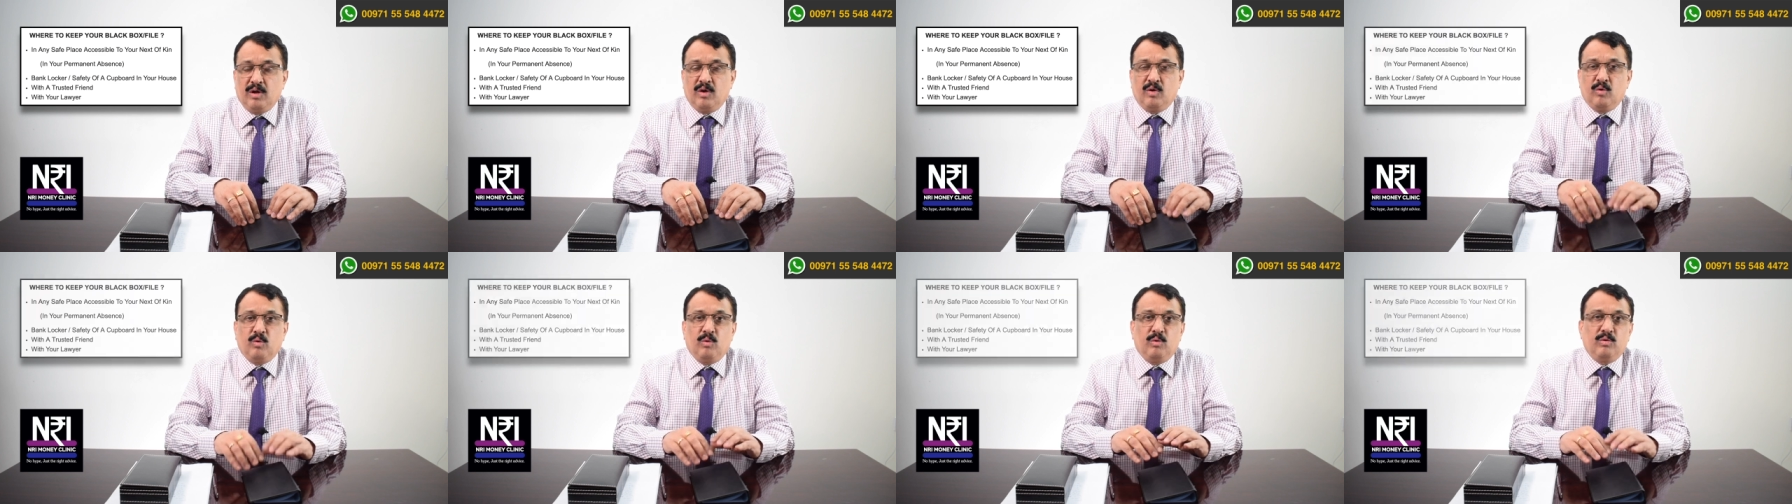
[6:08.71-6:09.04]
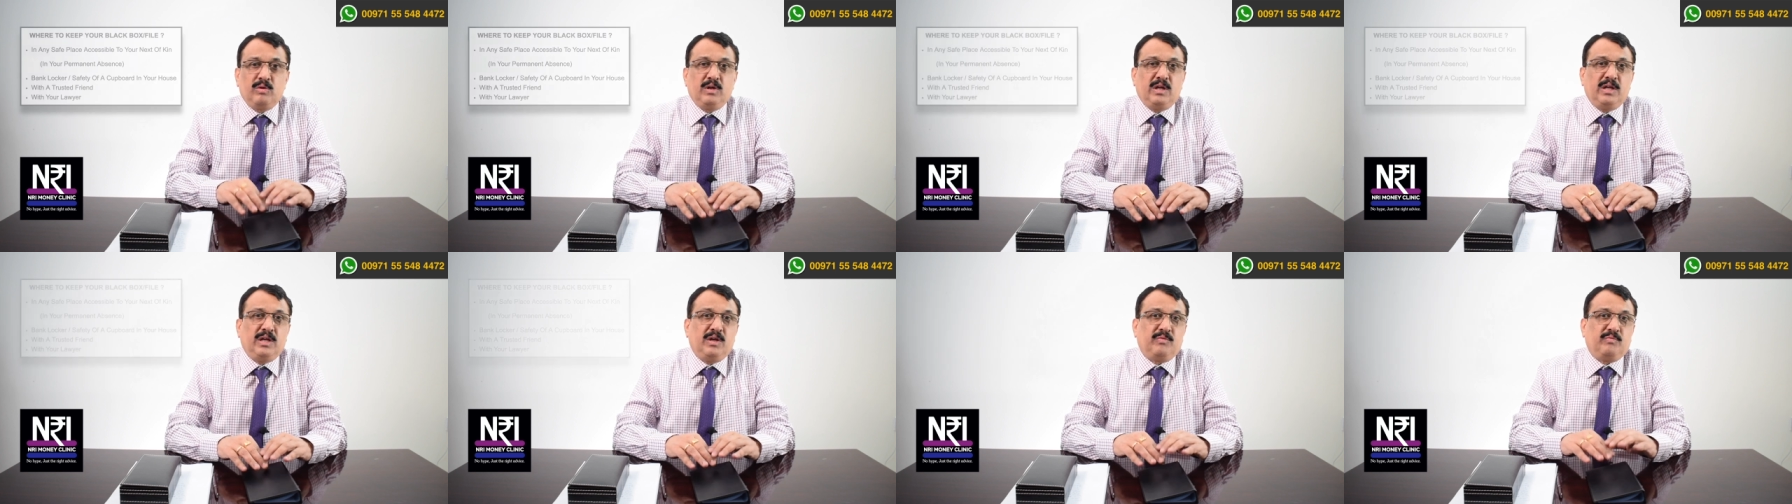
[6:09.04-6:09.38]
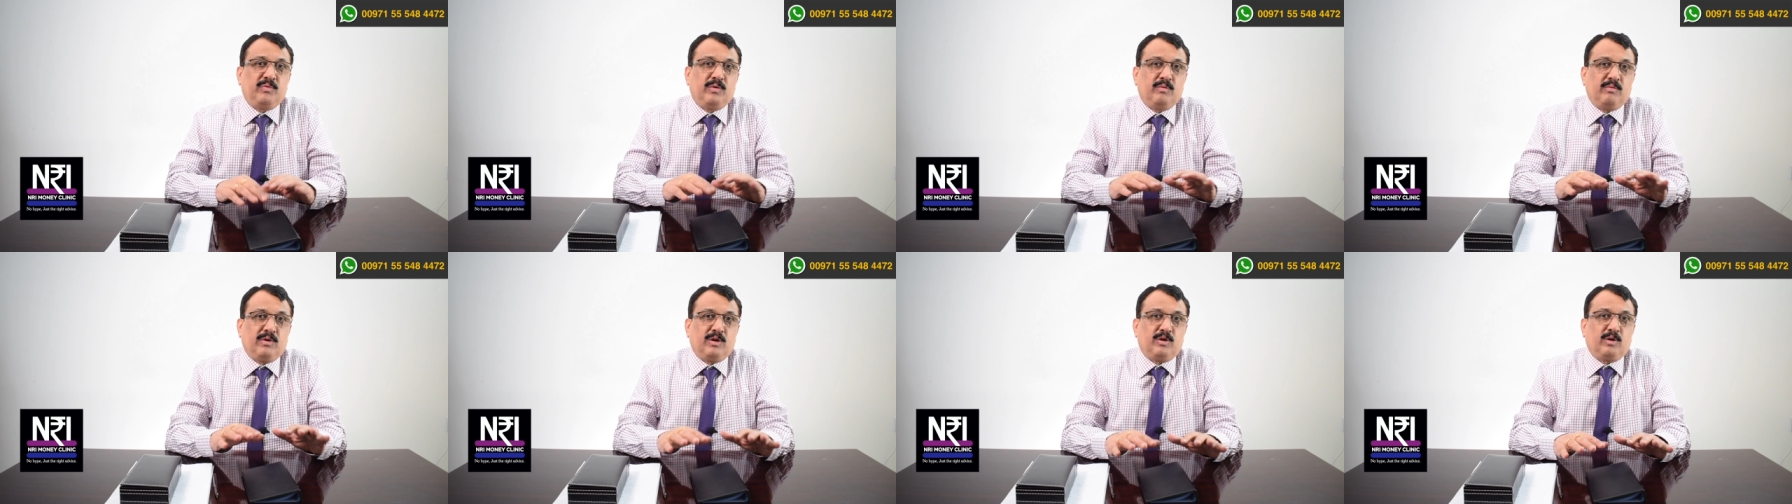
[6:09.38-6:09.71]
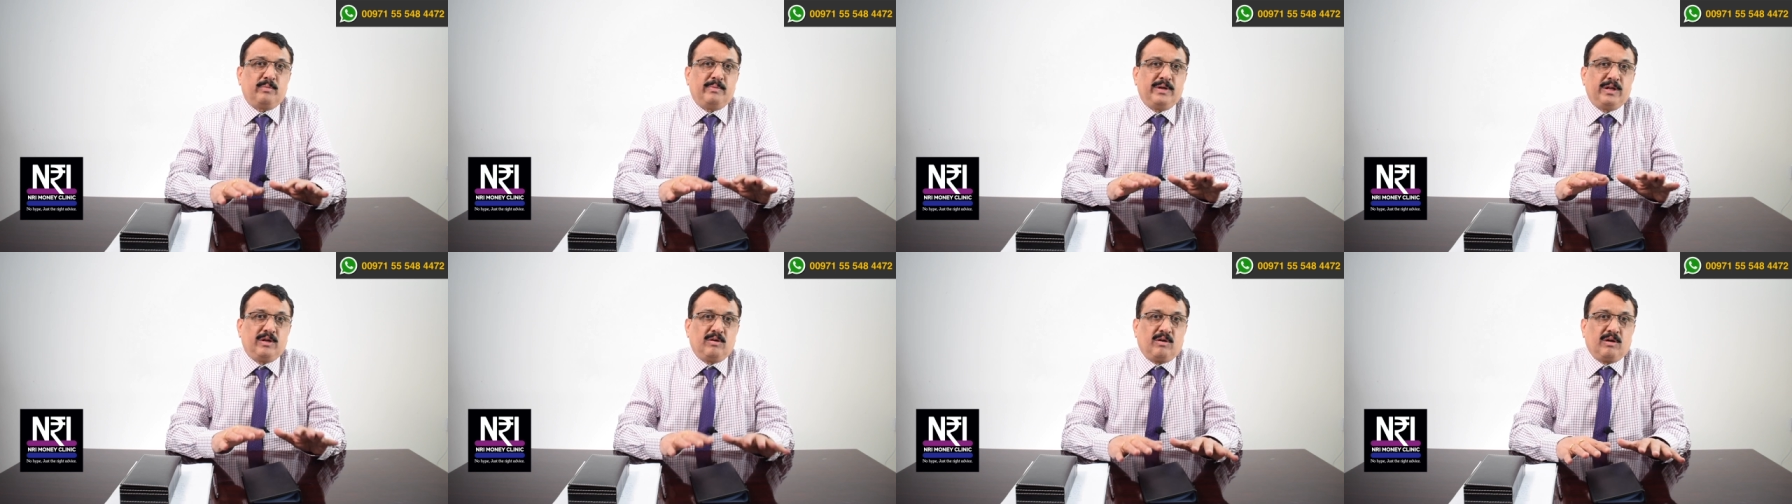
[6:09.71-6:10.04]
only if you were to
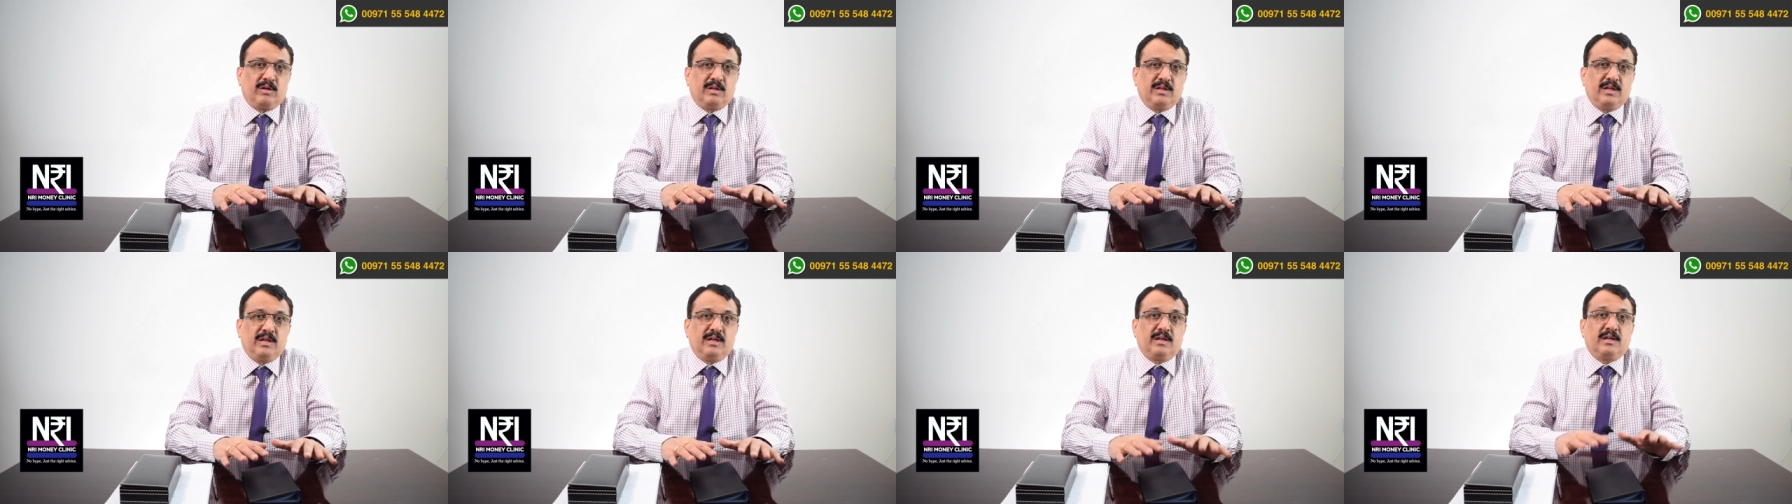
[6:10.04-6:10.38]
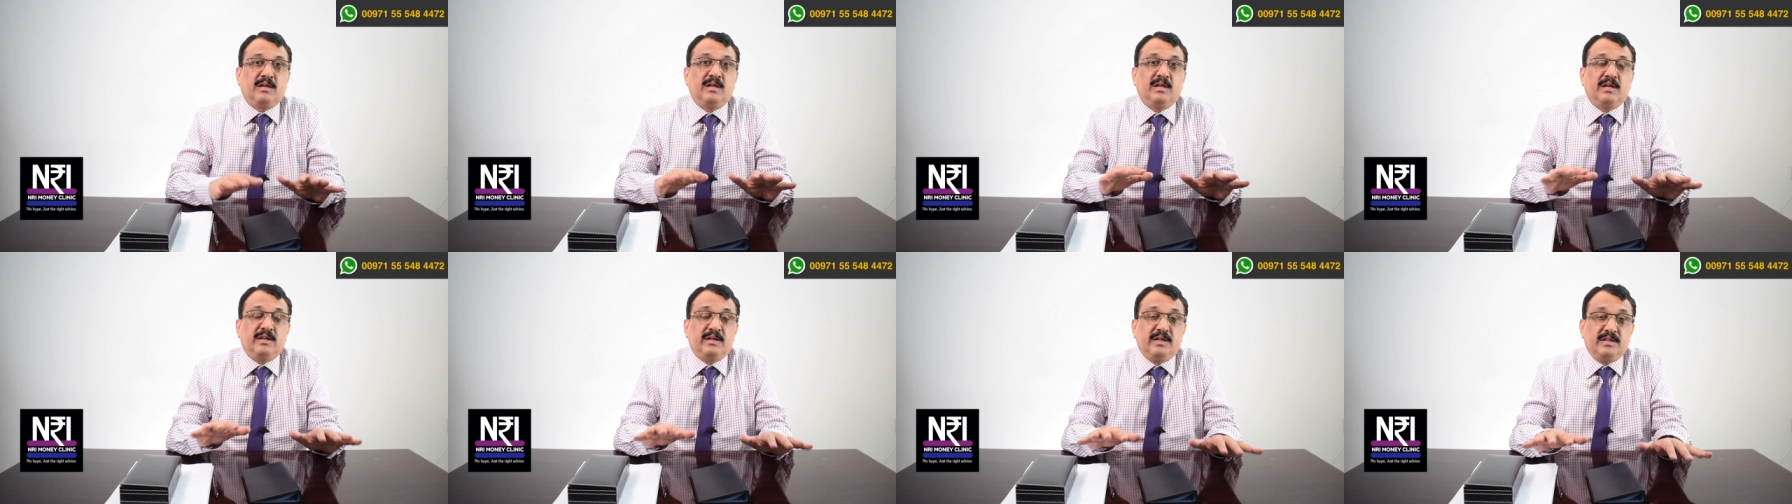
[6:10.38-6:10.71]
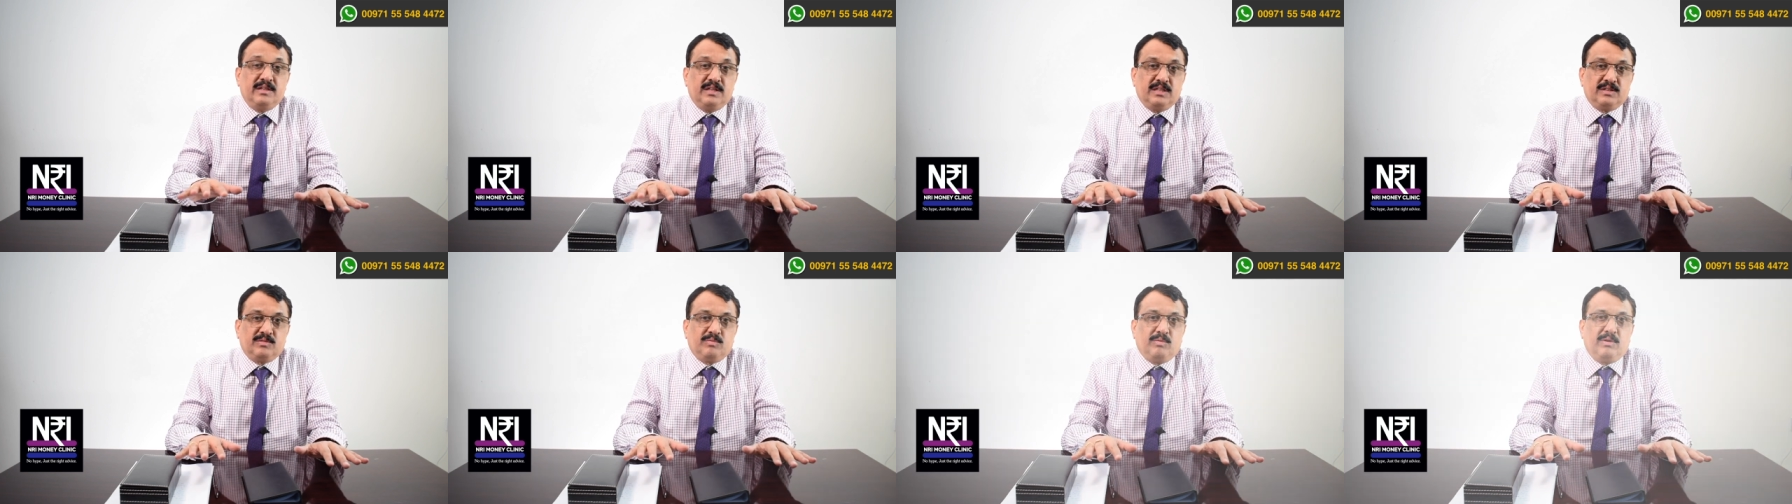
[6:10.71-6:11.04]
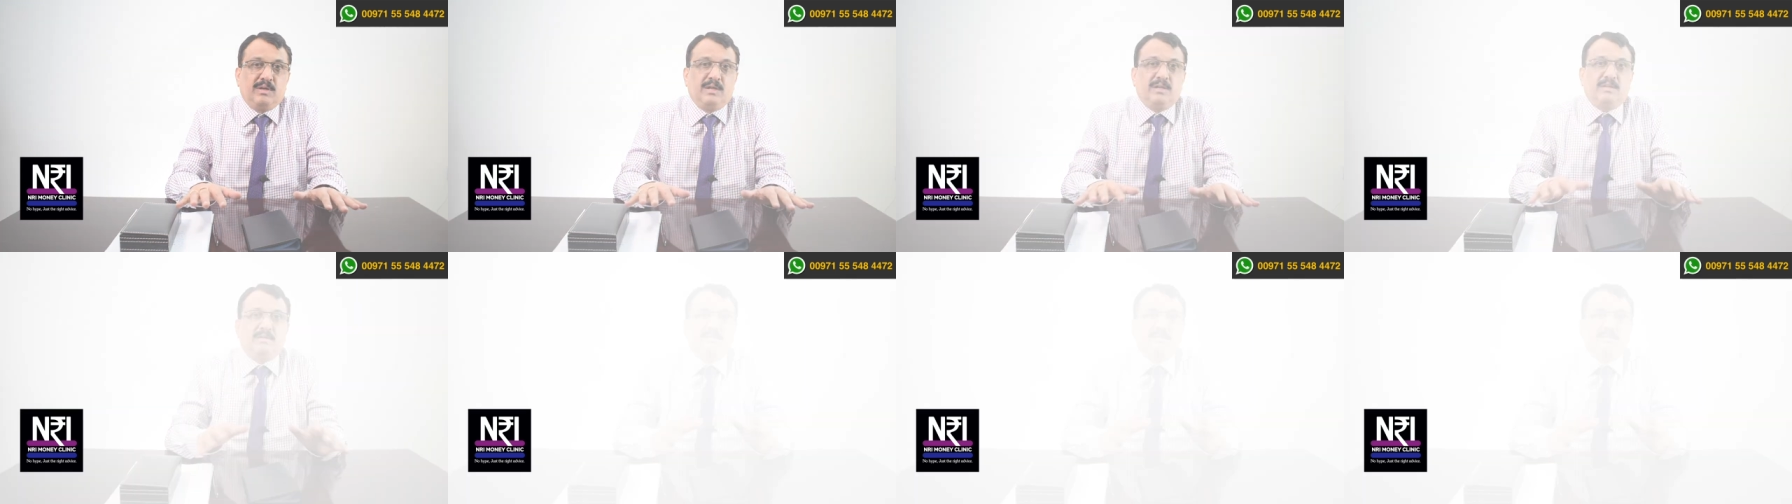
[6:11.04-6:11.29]
be not there in this world.